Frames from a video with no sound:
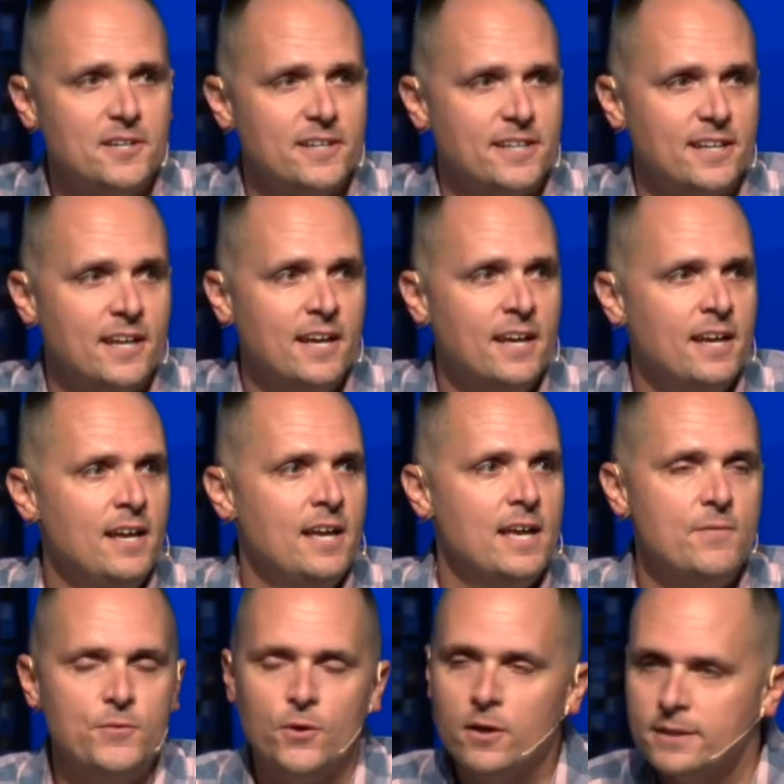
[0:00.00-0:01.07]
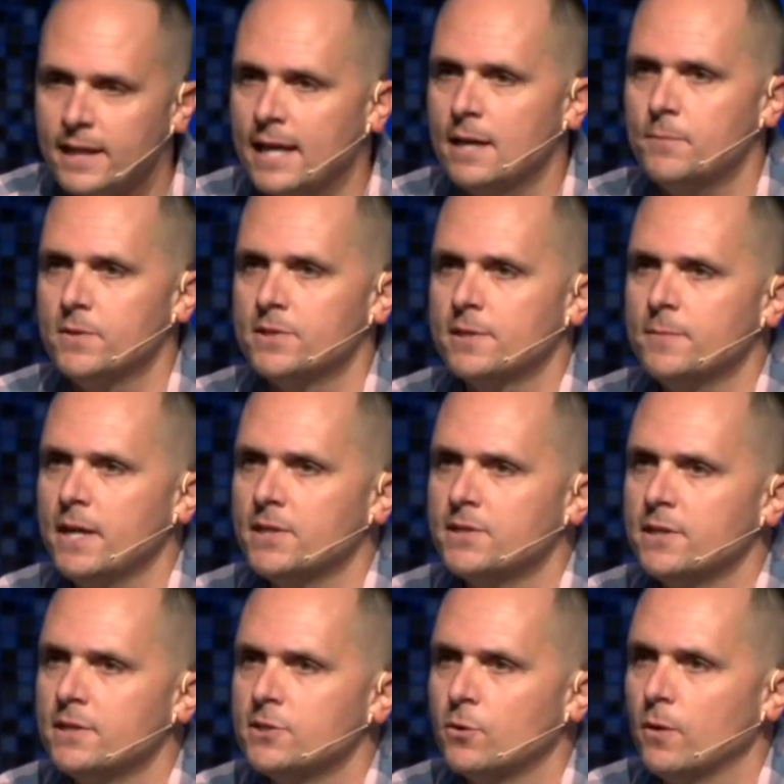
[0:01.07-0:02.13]
And if you're on campus, let me ask
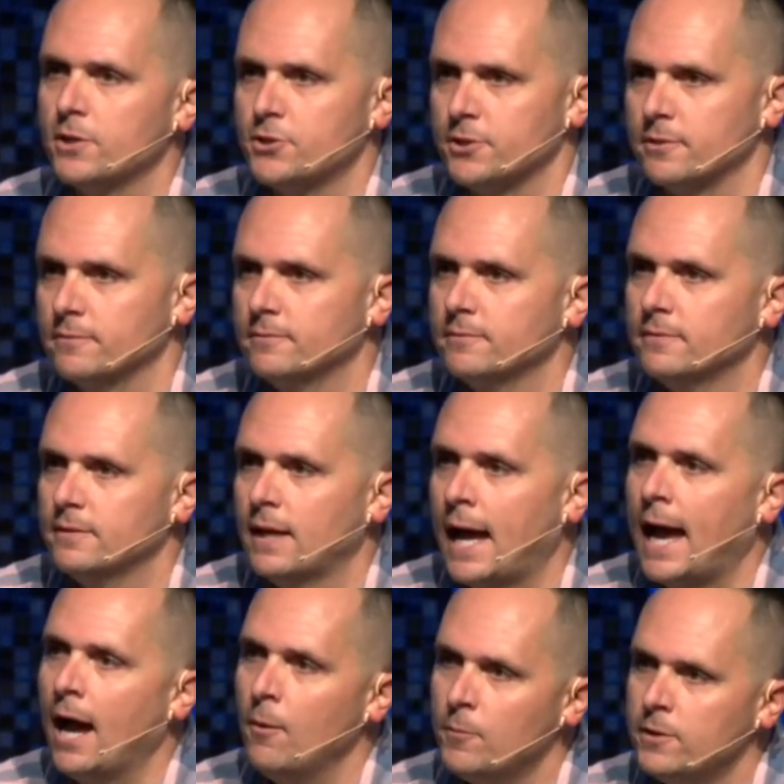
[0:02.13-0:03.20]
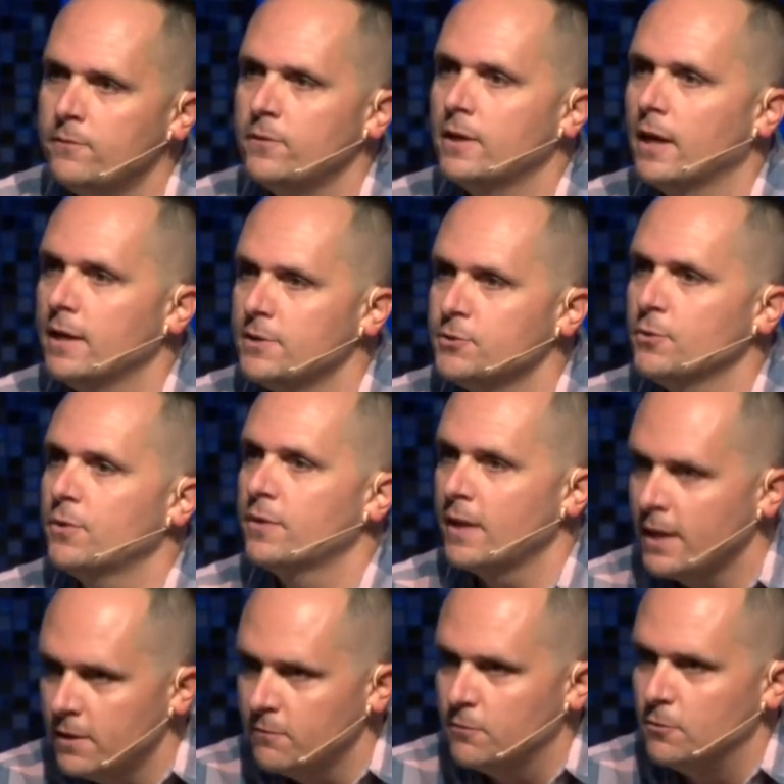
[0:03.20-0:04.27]
you this question How many of you guys are
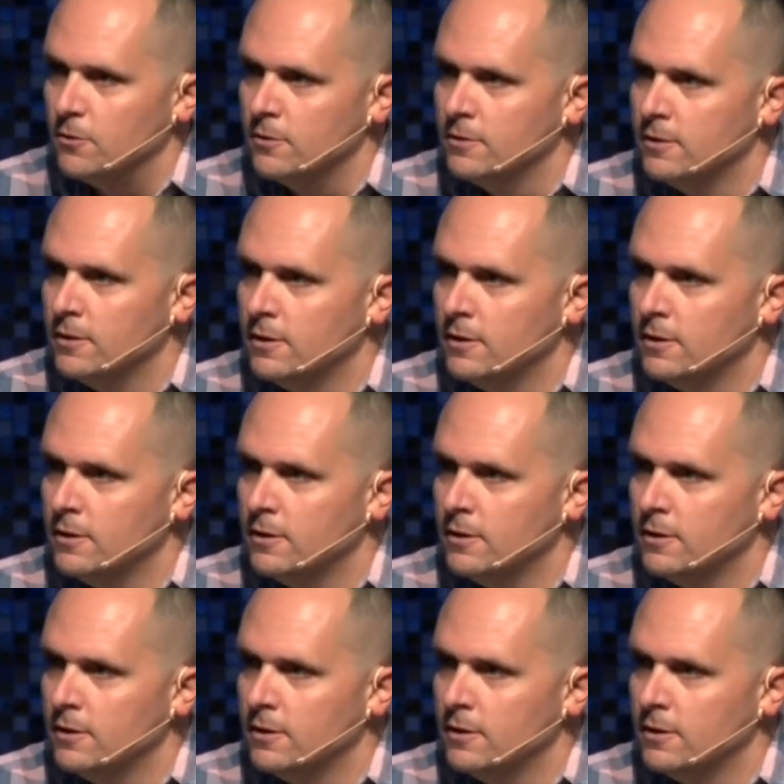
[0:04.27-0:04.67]
thankful